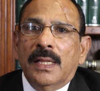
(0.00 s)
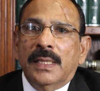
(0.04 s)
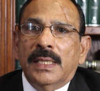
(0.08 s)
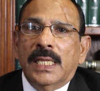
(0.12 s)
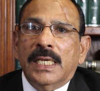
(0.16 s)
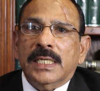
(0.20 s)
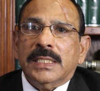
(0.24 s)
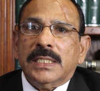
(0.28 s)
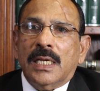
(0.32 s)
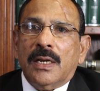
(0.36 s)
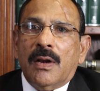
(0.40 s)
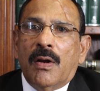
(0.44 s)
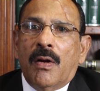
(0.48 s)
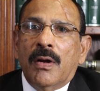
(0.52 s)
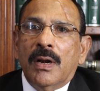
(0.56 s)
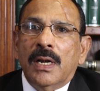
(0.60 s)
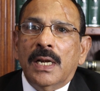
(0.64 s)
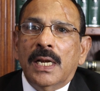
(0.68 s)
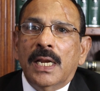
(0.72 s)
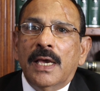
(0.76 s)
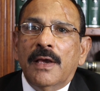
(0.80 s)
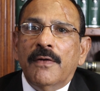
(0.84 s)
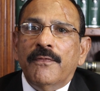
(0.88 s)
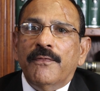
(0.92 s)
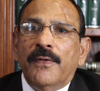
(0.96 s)
These are
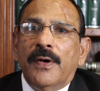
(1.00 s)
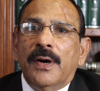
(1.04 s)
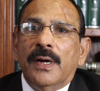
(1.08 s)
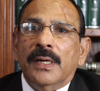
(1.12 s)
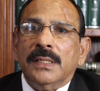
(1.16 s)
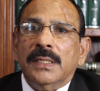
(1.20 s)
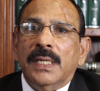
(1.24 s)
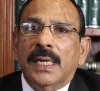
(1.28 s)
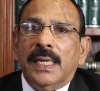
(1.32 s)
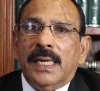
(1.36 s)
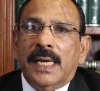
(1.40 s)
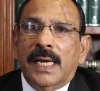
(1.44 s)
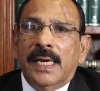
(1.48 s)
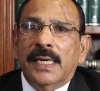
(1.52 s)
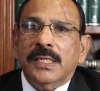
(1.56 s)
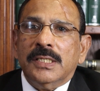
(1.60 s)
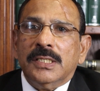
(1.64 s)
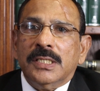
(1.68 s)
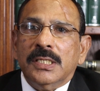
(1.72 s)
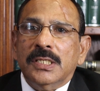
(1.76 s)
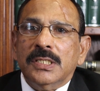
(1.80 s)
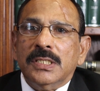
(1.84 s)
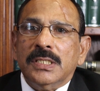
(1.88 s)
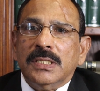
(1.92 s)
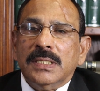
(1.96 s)
only for the
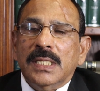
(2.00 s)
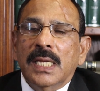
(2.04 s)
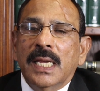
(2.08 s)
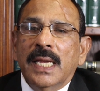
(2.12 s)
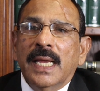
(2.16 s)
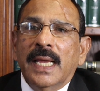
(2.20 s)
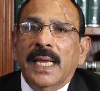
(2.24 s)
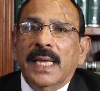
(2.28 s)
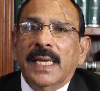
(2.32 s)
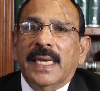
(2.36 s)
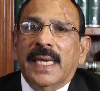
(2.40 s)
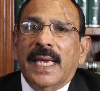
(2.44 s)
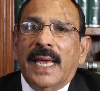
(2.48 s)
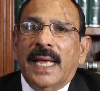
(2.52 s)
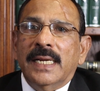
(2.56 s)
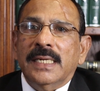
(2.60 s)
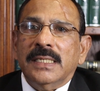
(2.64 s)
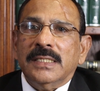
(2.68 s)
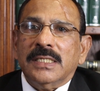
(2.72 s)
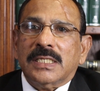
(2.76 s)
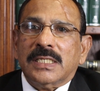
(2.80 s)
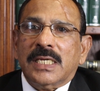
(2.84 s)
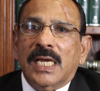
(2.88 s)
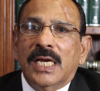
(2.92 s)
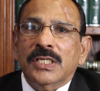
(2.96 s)
cases
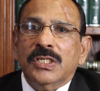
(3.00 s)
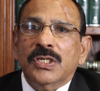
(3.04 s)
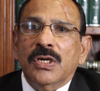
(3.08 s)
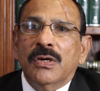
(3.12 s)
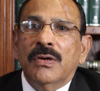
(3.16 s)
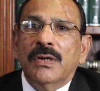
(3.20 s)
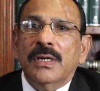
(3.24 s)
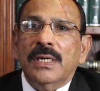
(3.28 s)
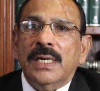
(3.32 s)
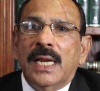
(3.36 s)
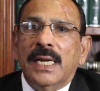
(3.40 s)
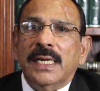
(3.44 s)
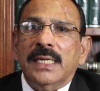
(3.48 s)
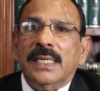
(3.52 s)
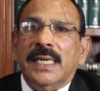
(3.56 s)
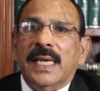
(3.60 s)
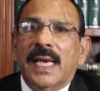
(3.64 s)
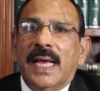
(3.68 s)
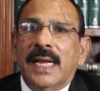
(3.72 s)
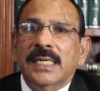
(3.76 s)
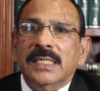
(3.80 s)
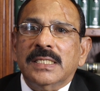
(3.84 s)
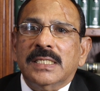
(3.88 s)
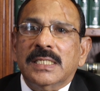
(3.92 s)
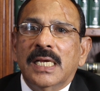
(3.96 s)
scheduled and
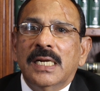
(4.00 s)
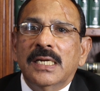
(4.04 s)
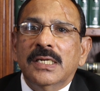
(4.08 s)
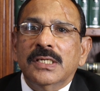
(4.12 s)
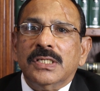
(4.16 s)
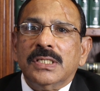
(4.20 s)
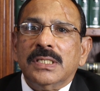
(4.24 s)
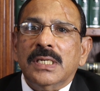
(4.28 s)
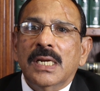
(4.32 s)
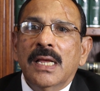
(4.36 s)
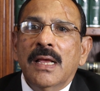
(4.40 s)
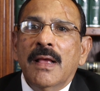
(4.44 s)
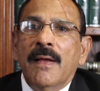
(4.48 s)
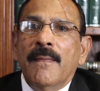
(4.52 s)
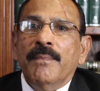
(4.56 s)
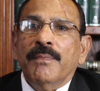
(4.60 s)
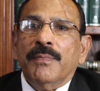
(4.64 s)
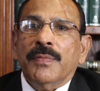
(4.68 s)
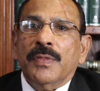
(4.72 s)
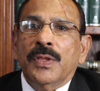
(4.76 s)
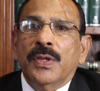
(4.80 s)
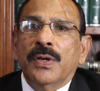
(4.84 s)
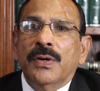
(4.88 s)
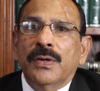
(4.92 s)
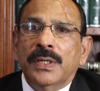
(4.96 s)
cancelled
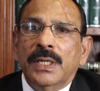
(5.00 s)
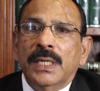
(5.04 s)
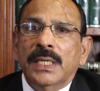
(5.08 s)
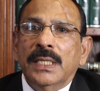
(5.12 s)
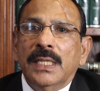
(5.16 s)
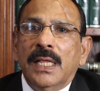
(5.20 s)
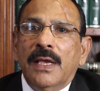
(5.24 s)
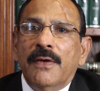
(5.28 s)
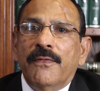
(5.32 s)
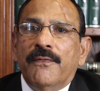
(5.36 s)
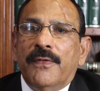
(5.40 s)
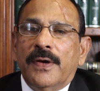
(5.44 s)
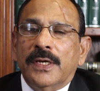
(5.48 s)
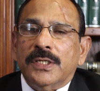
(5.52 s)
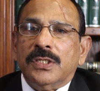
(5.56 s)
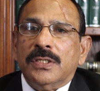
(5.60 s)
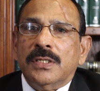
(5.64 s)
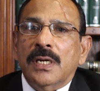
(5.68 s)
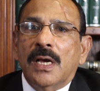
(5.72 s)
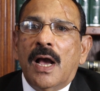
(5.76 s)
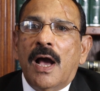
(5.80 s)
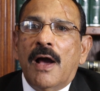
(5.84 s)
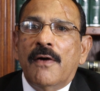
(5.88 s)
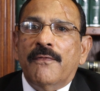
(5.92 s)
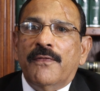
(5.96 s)
during the first
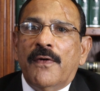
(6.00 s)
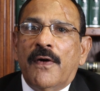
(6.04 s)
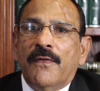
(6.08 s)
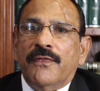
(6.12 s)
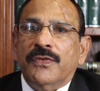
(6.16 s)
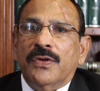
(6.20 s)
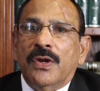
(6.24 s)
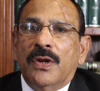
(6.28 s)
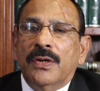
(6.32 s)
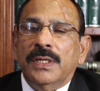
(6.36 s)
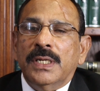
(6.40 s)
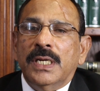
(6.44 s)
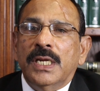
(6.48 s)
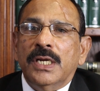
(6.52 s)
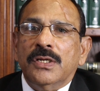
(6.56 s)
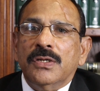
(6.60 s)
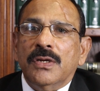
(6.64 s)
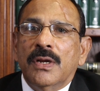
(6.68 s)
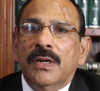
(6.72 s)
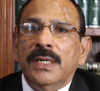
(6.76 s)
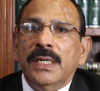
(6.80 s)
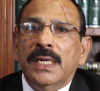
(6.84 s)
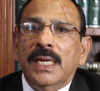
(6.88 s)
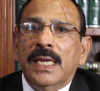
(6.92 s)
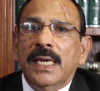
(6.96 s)
half of
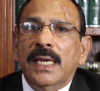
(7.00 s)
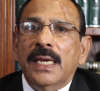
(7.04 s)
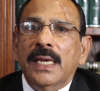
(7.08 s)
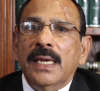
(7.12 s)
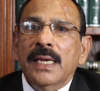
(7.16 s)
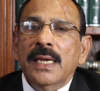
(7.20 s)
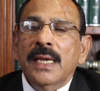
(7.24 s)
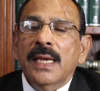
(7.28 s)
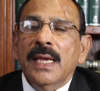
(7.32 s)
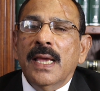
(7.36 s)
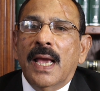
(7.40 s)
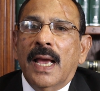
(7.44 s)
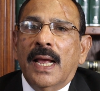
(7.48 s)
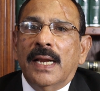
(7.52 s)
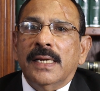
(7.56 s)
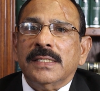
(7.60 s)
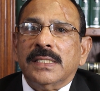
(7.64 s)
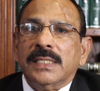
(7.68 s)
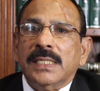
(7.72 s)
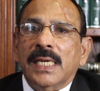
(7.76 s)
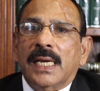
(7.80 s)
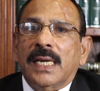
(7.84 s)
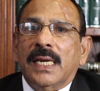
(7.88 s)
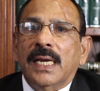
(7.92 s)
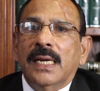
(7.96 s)
2020 and
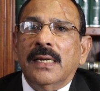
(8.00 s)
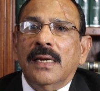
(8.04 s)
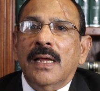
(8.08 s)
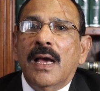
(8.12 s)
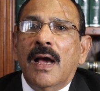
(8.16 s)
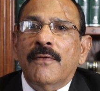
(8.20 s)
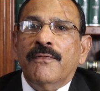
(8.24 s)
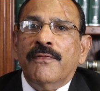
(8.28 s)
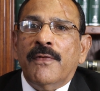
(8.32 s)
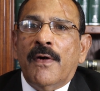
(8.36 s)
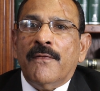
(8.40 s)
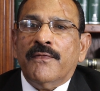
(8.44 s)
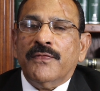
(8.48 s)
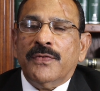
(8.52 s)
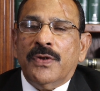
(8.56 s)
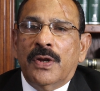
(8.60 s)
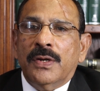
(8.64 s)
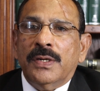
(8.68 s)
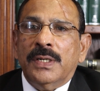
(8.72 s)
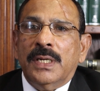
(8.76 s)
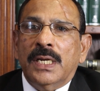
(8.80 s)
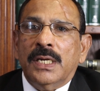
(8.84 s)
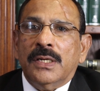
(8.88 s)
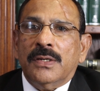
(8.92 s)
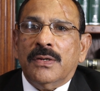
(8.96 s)
second half of
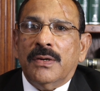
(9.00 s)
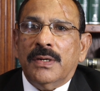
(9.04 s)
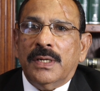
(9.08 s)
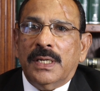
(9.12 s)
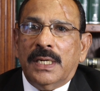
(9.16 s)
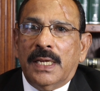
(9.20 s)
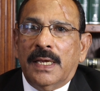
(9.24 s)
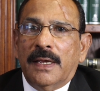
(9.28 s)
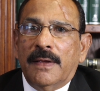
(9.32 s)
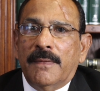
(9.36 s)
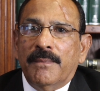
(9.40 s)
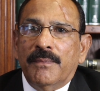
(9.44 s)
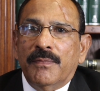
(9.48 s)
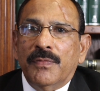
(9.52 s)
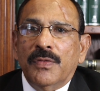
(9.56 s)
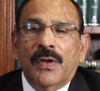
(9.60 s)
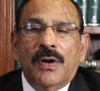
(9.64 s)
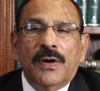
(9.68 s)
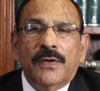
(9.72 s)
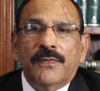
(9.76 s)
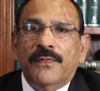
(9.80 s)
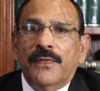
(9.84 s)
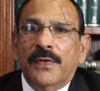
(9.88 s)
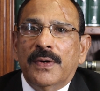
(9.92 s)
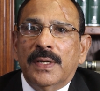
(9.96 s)
2020,
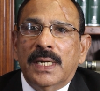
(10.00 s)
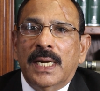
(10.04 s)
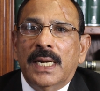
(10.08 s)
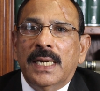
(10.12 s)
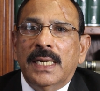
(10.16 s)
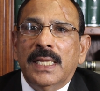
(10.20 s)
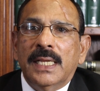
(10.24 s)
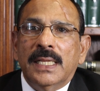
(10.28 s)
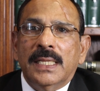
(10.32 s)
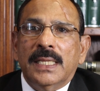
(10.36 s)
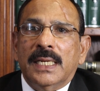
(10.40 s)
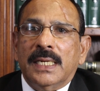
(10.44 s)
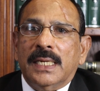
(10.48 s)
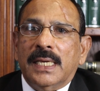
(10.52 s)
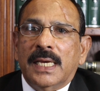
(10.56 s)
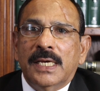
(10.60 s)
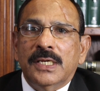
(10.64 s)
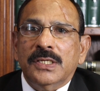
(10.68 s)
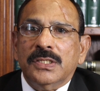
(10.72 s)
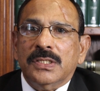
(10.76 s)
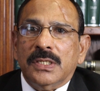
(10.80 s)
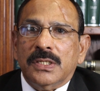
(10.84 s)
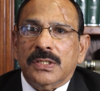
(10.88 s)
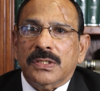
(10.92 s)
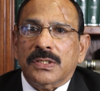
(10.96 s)
not for any other
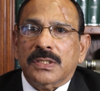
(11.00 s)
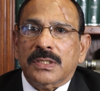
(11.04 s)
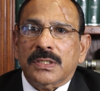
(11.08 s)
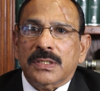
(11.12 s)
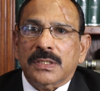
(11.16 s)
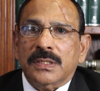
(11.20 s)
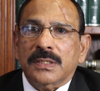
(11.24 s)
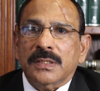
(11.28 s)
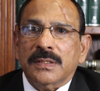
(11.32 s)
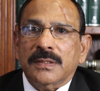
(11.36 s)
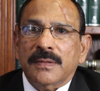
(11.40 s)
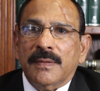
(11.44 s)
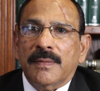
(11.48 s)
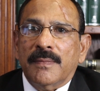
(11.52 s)
cases.